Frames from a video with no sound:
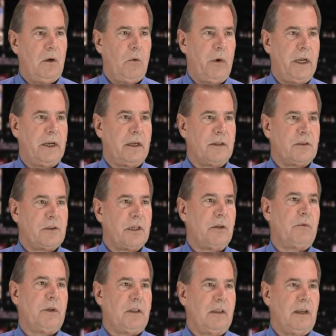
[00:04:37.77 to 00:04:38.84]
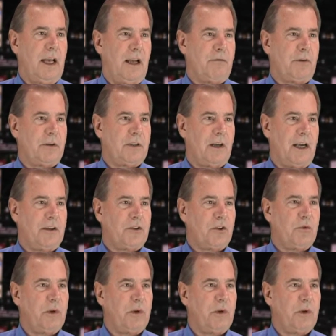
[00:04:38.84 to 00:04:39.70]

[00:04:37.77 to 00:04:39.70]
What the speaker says: We can sit with an advertiser,